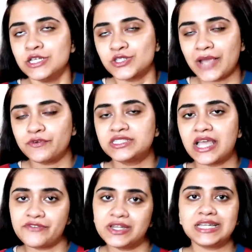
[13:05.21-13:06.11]
So I would
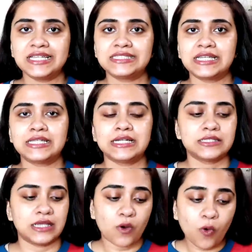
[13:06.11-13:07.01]
definitely say
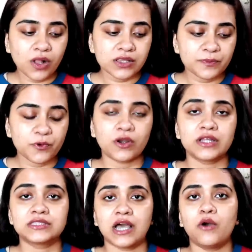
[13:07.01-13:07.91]
that all the
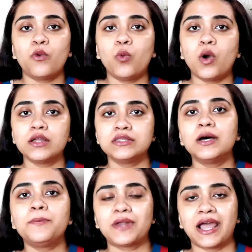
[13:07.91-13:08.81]
products are worth
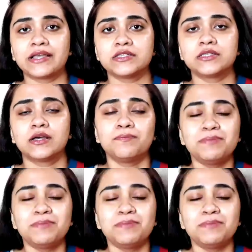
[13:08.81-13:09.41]
the price.